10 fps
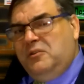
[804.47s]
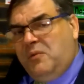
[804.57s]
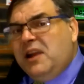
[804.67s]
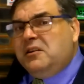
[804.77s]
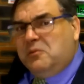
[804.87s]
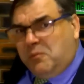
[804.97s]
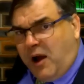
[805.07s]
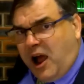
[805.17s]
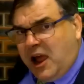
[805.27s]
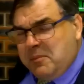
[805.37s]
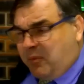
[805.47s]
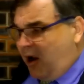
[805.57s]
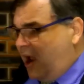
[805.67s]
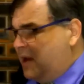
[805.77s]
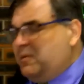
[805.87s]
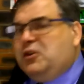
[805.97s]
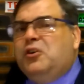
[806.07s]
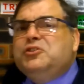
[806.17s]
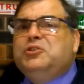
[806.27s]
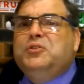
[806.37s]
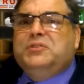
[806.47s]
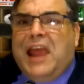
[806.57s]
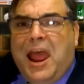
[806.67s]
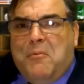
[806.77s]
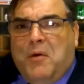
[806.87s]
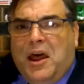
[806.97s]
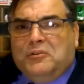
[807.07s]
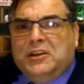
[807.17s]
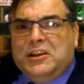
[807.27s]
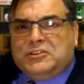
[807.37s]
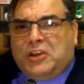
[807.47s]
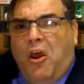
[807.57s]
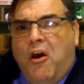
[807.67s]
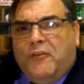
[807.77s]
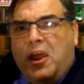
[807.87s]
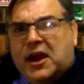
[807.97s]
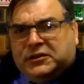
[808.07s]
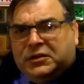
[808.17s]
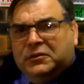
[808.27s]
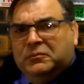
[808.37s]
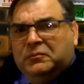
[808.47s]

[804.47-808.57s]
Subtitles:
You wonder why, Brian, because you damn well deserve it.